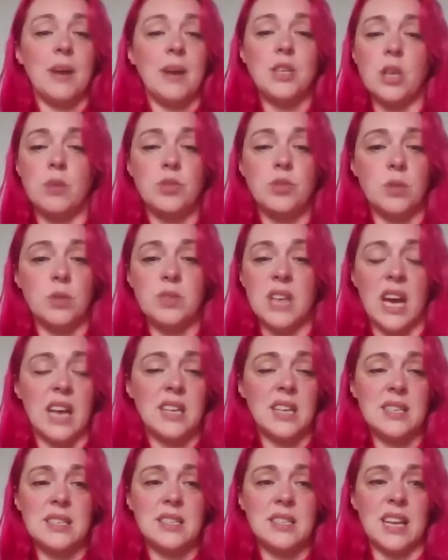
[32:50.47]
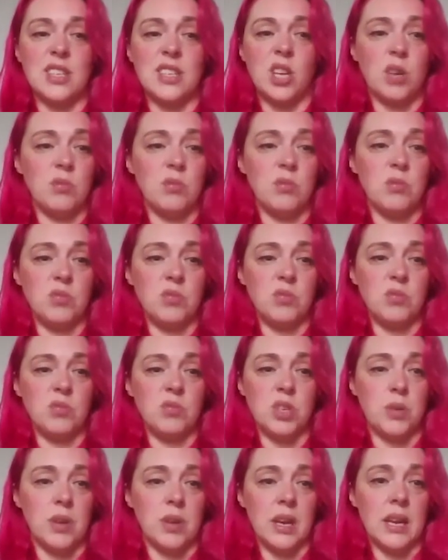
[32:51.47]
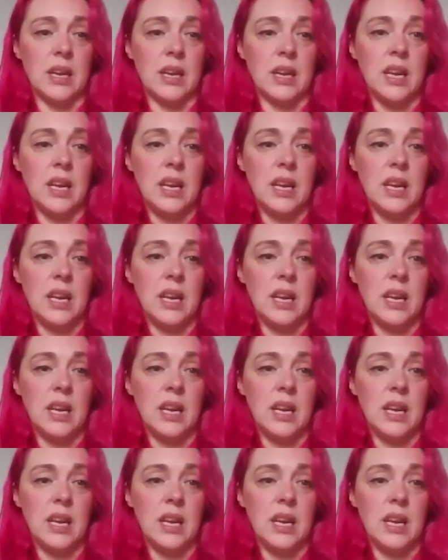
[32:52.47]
I don't do tasks. I don't do it.